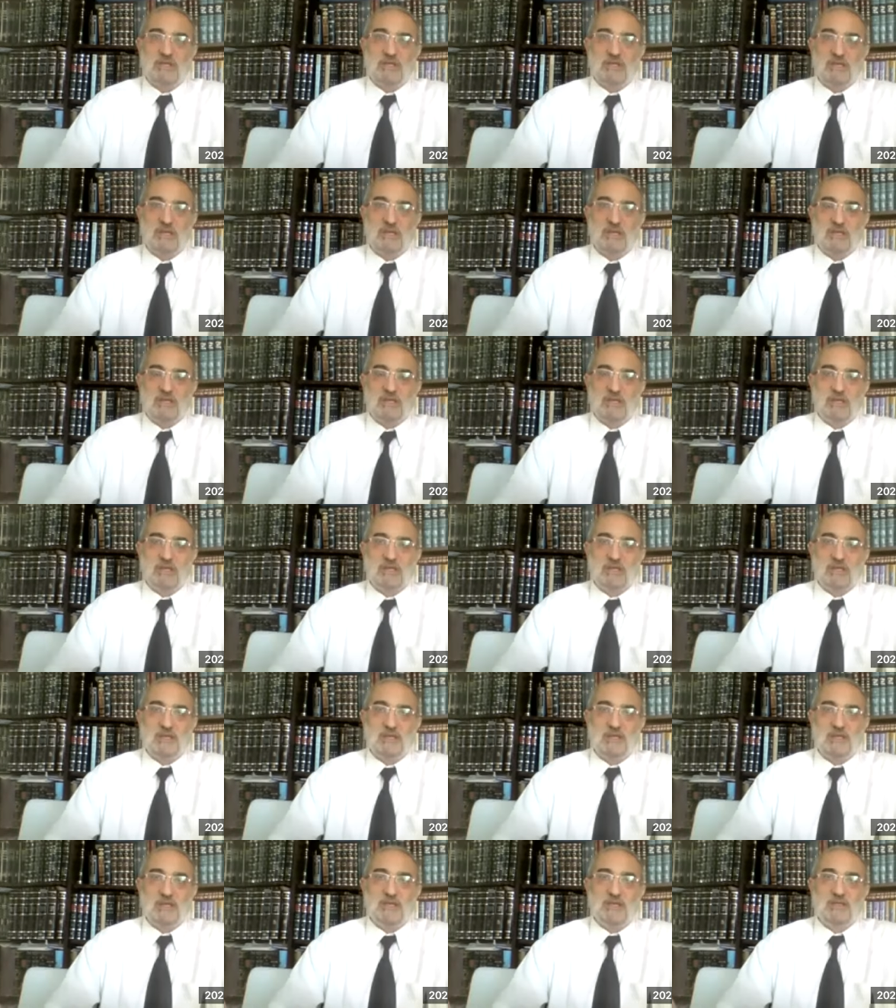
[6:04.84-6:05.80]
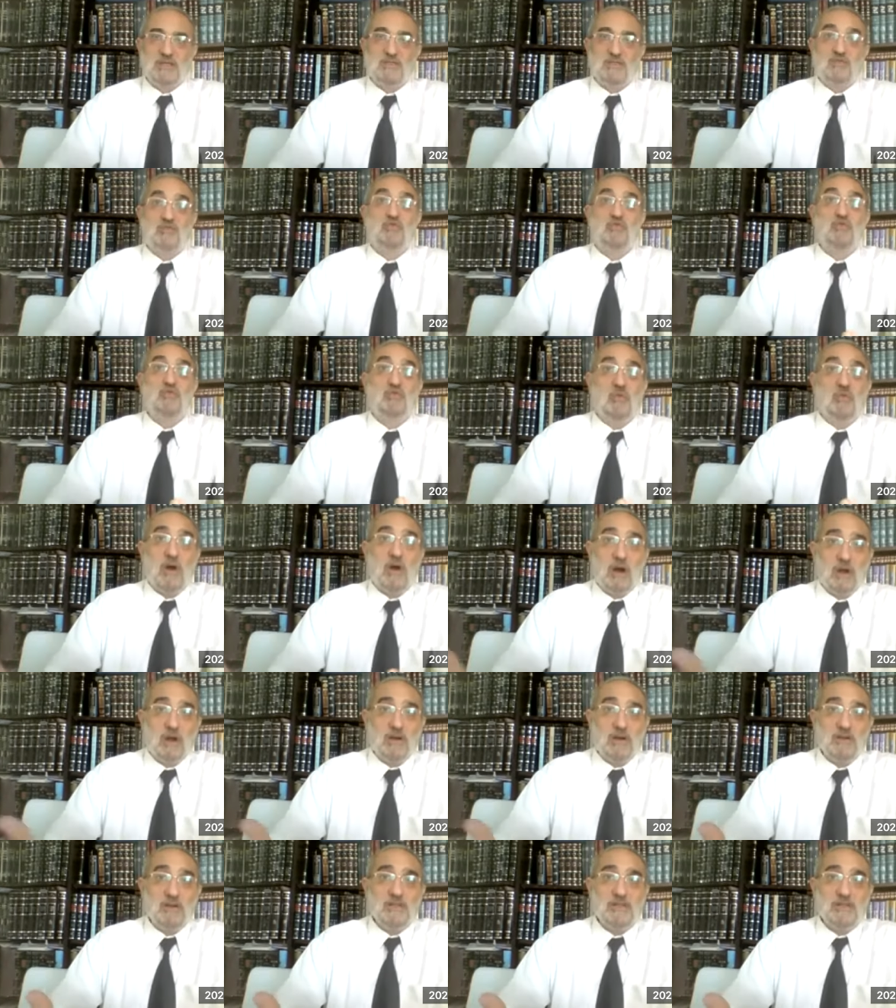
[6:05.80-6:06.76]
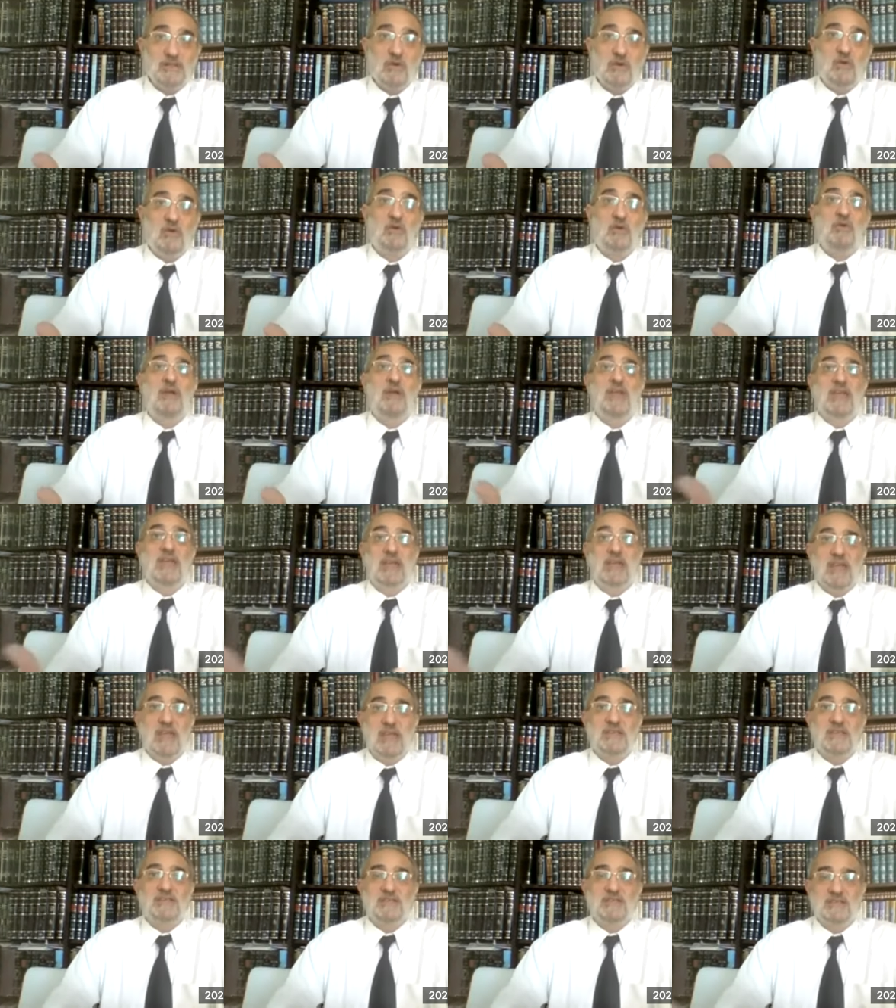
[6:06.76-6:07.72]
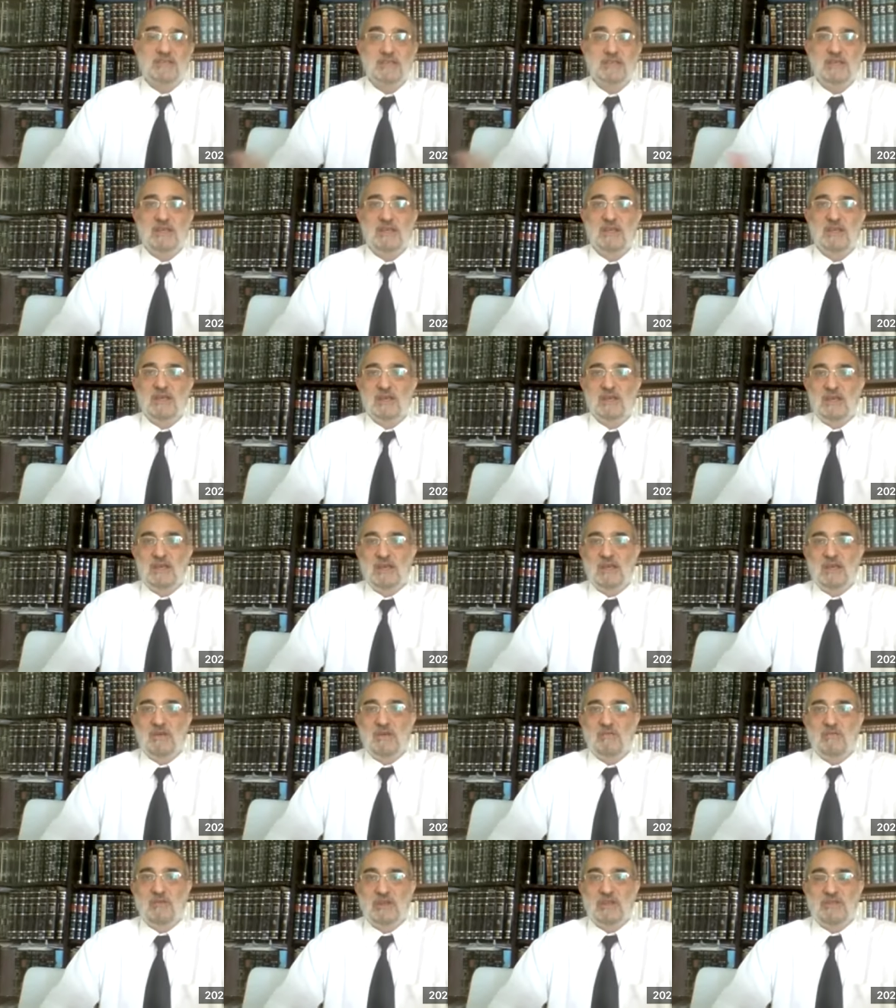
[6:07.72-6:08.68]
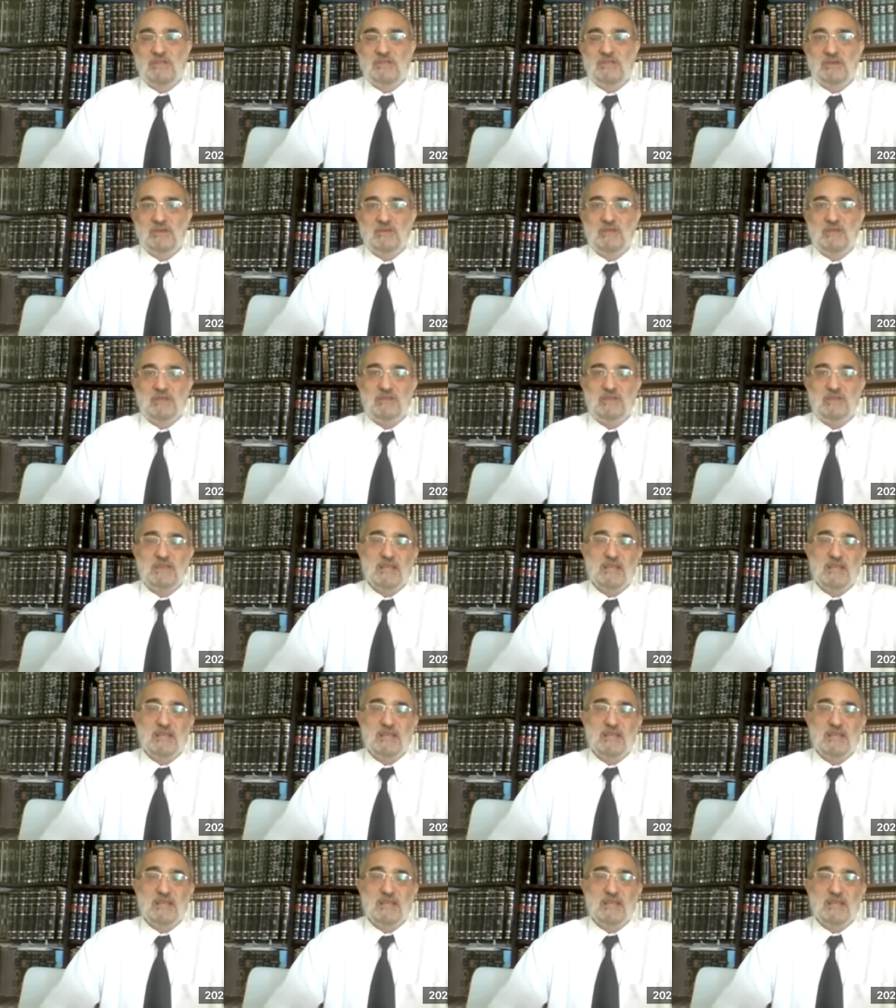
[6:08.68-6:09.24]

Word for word: uh, uh, towards or against uh, one each other.